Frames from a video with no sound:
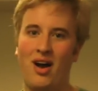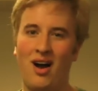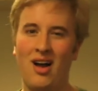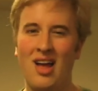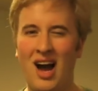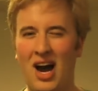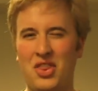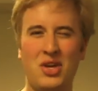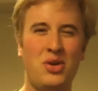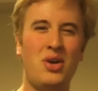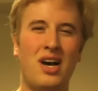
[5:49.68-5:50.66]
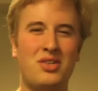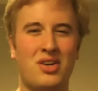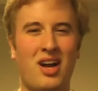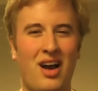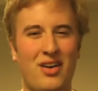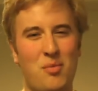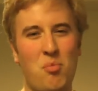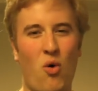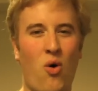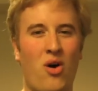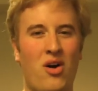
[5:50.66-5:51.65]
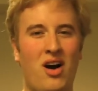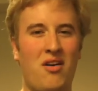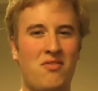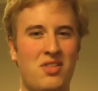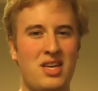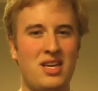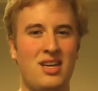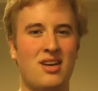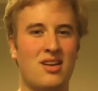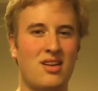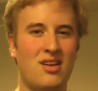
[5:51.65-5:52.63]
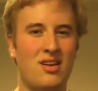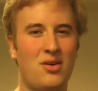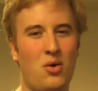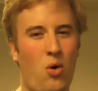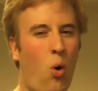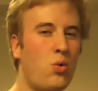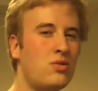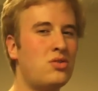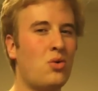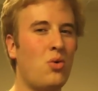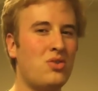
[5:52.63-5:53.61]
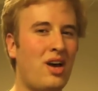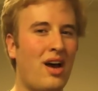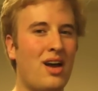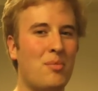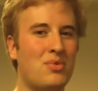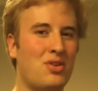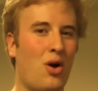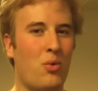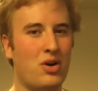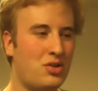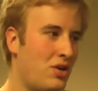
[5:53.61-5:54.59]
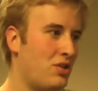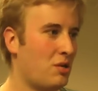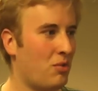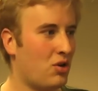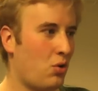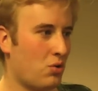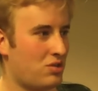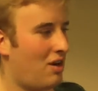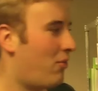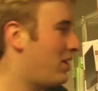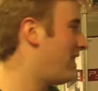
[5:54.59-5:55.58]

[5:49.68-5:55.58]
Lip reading: I think you guys are kind of more of the old school type, so I want to show you some of the cool stuff we